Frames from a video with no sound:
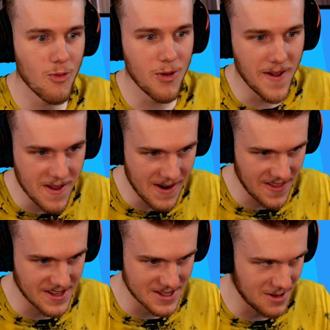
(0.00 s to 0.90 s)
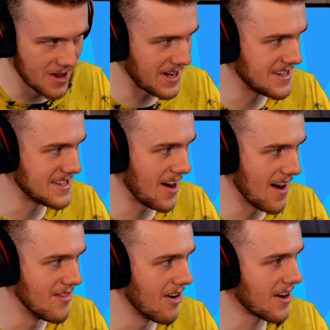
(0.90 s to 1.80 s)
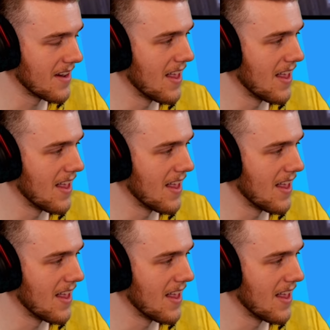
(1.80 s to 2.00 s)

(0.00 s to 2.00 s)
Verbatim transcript: really made this a lot easier. I'm not going to